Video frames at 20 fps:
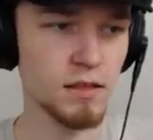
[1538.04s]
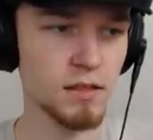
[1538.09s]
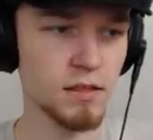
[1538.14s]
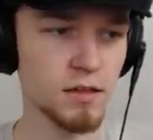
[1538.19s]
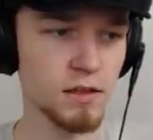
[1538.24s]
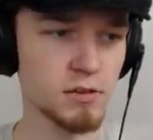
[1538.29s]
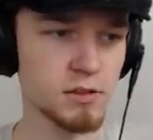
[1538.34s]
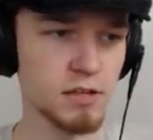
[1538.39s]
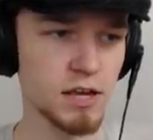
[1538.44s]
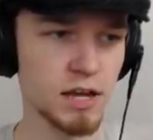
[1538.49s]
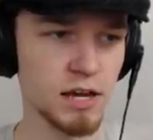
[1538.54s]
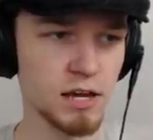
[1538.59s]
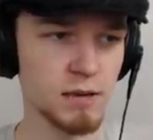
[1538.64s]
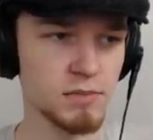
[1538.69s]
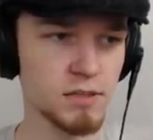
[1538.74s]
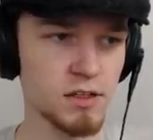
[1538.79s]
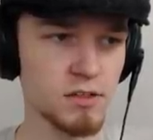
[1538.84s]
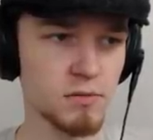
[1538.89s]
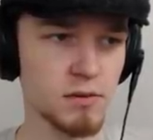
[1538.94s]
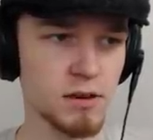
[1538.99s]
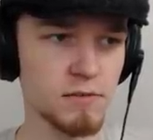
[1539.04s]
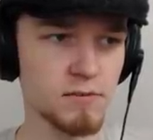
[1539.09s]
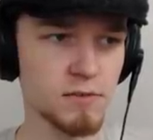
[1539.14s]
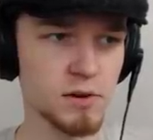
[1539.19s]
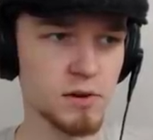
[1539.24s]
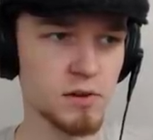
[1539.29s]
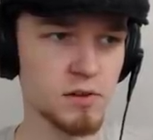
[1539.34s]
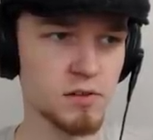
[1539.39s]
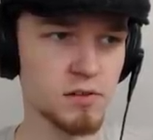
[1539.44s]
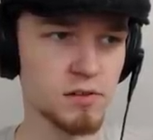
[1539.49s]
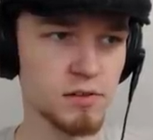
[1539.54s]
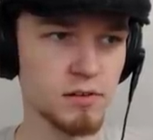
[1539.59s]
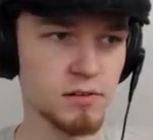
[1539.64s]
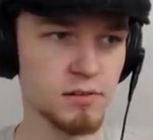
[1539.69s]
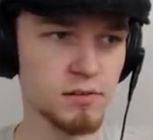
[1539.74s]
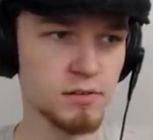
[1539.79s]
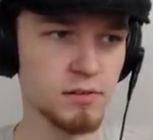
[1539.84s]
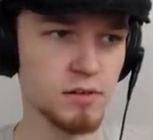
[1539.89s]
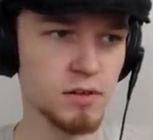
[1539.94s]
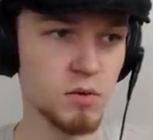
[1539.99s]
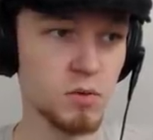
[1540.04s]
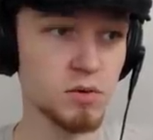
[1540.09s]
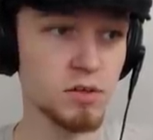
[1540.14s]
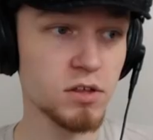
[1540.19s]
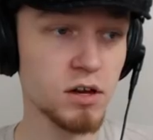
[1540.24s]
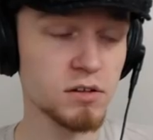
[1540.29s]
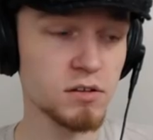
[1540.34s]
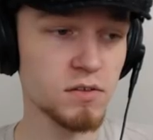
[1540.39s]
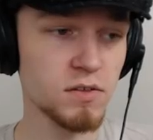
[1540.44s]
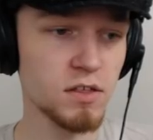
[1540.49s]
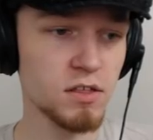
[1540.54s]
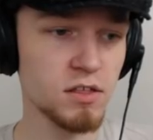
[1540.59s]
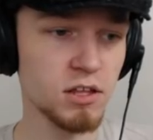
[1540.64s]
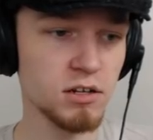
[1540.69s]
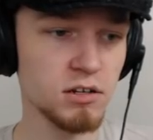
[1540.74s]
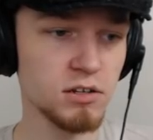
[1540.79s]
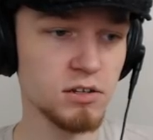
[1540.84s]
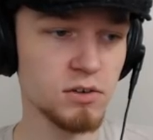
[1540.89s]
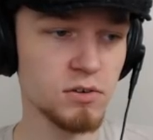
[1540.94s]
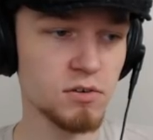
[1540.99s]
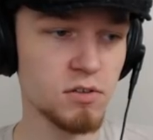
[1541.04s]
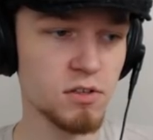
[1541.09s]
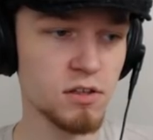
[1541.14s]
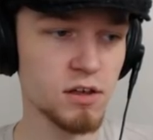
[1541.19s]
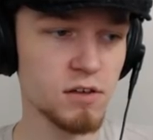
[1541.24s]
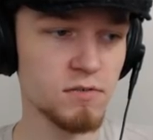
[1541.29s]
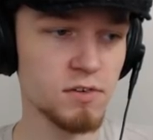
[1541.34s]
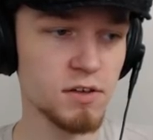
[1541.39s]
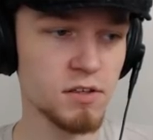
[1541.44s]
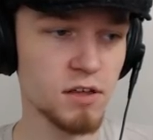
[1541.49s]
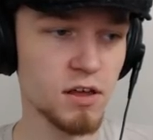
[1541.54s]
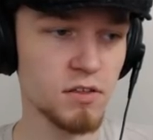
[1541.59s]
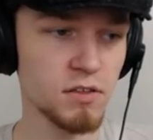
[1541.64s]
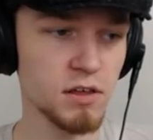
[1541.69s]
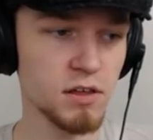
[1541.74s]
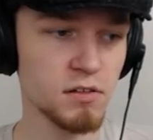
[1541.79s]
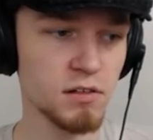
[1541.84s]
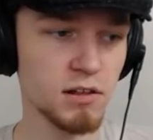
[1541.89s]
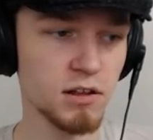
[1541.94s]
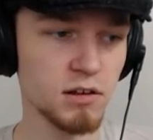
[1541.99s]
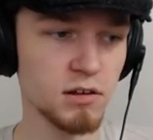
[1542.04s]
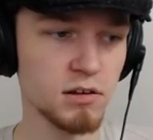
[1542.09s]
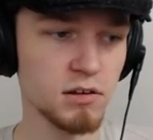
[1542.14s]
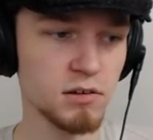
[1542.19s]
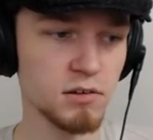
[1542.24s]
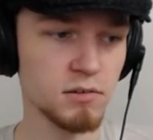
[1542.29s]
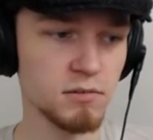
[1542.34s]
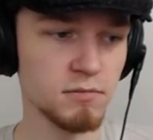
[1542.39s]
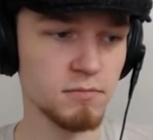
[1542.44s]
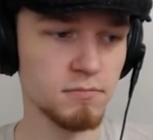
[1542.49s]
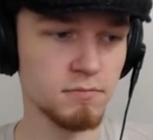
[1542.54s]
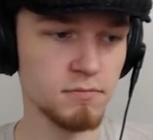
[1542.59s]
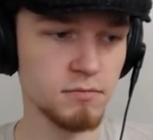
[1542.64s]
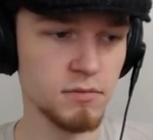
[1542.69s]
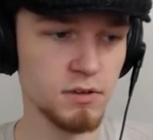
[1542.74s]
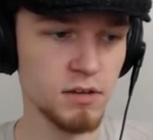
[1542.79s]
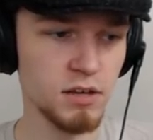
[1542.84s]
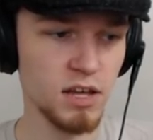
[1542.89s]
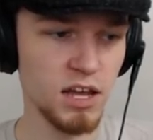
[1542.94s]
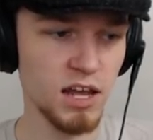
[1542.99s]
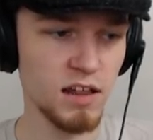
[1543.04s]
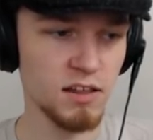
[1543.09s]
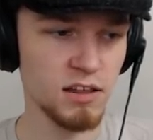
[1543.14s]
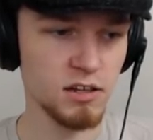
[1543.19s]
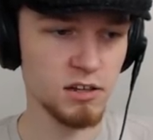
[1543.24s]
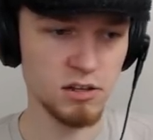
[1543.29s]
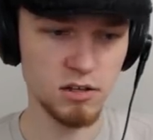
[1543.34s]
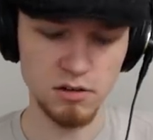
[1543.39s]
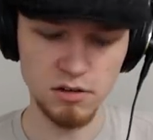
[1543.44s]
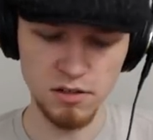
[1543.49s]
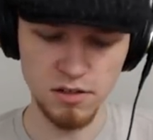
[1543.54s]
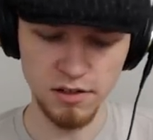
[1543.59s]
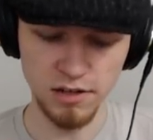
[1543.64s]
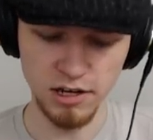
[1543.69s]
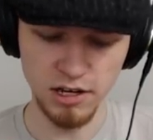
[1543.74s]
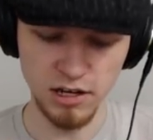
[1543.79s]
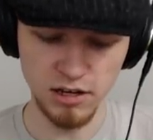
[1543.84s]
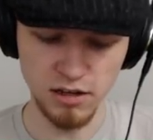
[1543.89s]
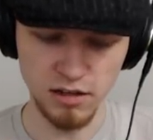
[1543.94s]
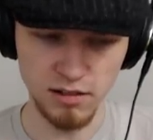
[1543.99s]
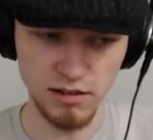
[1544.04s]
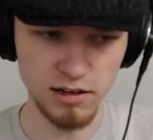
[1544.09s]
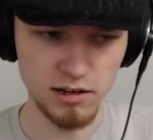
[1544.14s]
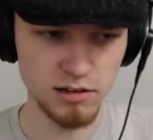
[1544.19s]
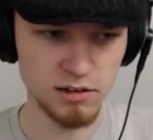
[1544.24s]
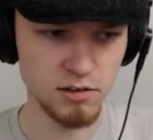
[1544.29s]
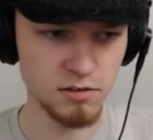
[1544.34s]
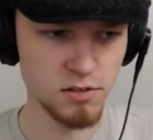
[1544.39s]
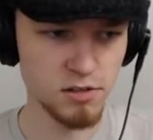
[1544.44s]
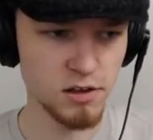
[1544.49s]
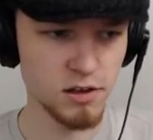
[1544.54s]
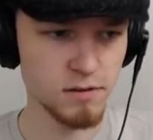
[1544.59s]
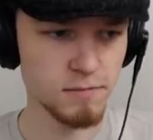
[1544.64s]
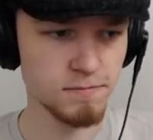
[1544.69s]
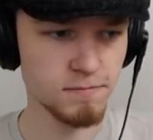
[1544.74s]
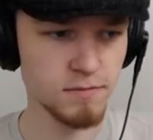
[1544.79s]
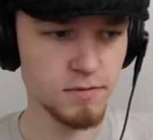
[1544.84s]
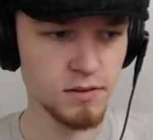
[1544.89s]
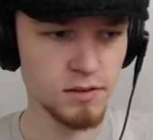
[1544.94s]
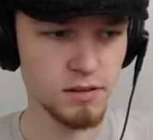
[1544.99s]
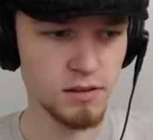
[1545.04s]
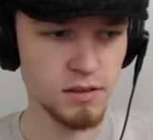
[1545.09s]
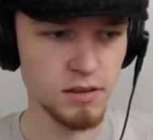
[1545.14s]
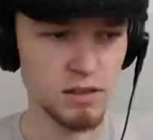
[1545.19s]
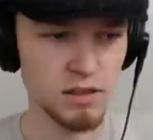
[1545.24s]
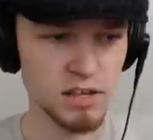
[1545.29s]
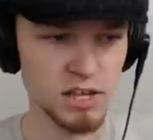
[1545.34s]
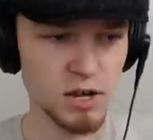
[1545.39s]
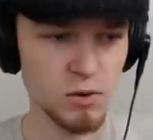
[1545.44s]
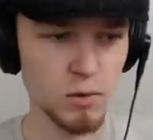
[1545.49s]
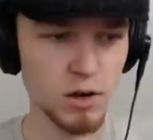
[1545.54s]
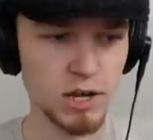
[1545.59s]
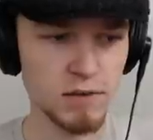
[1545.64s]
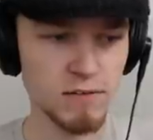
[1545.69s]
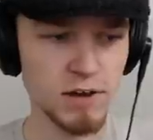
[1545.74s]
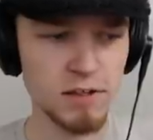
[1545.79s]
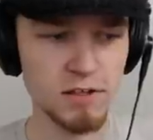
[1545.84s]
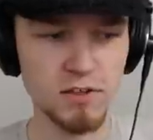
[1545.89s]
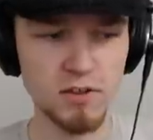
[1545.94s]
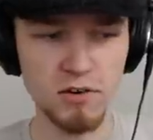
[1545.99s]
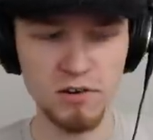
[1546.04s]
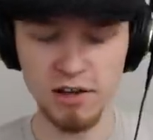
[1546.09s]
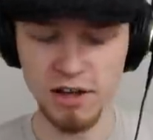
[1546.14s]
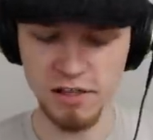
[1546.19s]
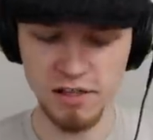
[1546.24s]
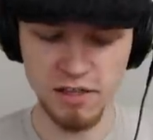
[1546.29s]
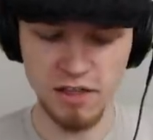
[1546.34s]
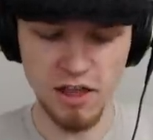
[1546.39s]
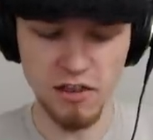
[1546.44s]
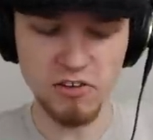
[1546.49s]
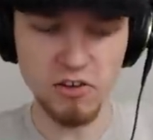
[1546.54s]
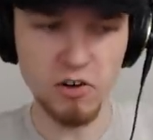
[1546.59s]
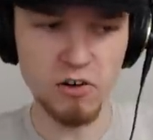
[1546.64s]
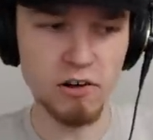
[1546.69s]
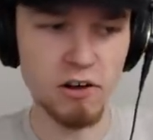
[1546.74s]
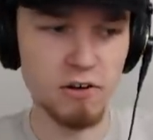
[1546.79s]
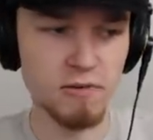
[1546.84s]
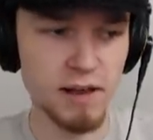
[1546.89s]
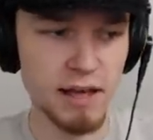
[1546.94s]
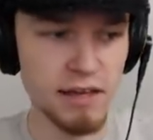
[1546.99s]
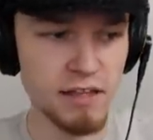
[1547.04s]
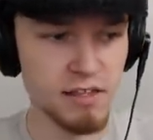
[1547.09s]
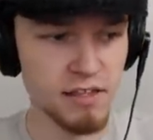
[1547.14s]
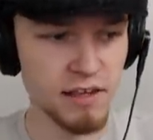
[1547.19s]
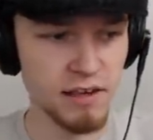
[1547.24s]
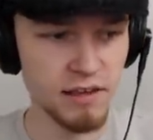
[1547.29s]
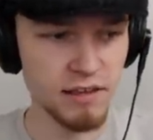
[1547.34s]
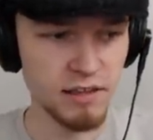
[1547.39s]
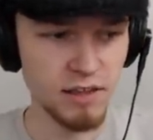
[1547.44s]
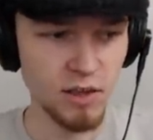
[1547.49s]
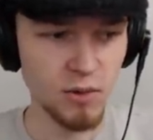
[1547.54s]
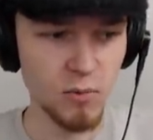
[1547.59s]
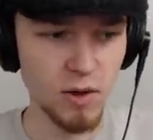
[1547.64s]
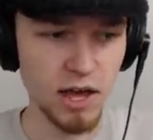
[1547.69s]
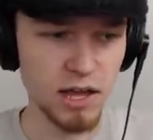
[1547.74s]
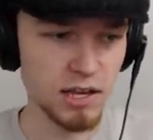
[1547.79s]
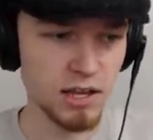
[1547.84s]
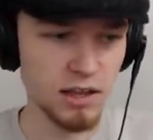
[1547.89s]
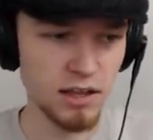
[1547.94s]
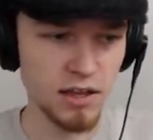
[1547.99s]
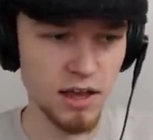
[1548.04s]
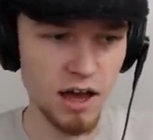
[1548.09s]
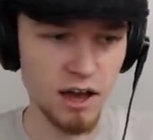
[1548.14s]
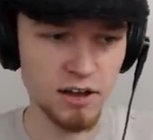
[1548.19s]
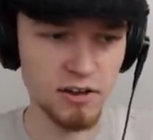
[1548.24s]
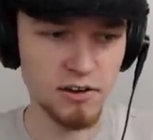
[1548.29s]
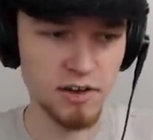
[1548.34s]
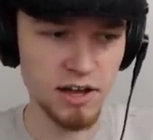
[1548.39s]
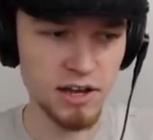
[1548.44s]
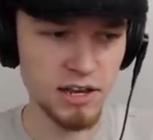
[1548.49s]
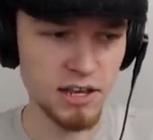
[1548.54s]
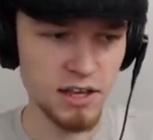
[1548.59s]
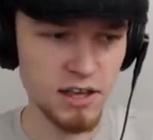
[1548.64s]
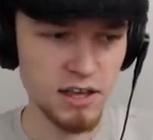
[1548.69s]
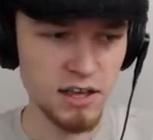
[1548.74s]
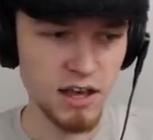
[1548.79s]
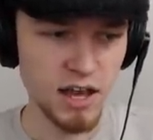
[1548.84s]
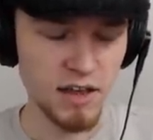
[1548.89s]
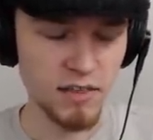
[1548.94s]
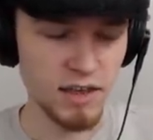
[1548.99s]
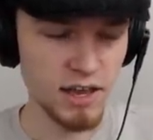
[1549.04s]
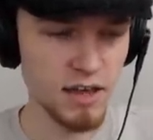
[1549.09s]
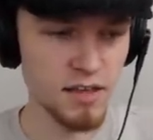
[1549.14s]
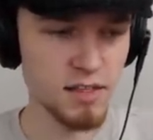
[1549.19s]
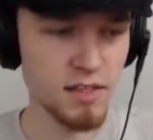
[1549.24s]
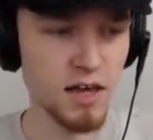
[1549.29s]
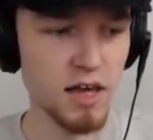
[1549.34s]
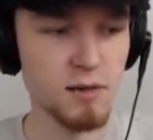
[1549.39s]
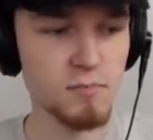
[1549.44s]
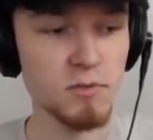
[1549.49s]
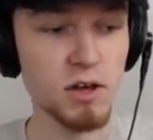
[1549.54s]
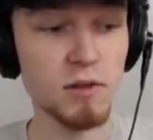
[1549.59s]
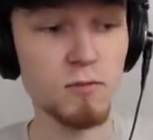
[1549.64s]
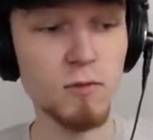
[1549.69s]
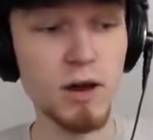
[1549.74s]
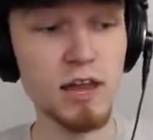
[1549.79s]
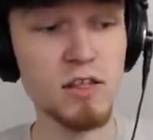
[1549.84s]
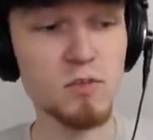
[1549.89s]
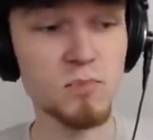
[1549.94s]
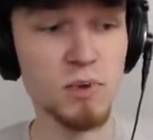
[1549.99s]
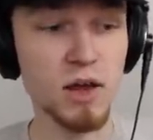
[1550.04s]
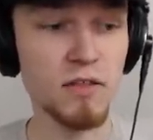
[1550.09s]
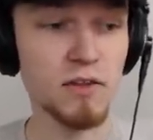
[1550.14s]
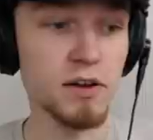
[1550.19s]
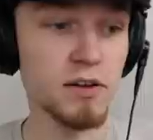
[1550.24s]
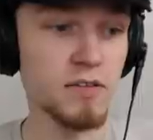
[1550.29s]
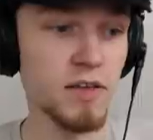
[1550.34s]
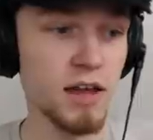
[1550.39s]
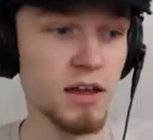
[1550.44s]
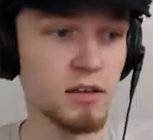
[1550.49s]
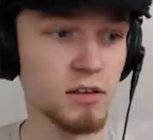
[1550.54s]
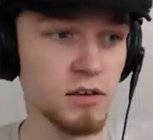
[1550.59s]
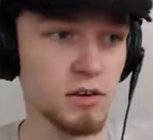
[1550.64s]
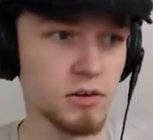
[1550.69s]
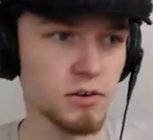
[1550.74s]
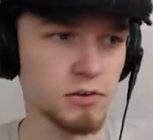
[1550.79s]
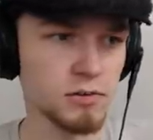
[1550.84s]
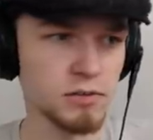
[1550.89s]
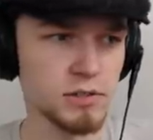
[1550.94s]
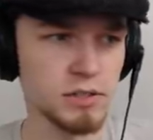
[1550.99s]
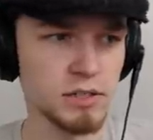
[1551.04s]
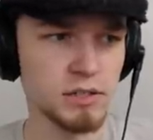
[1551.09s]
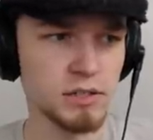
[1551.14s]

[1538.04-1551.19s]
Let's go check up this way first. We'll talk to this little dude, see if he saw the other little dude. Hey little dude, you seen any other little dudes here? You're one of us Gorons now, Goro-Riz. What? Gongoron? I think I saw him run west, brother, thank you.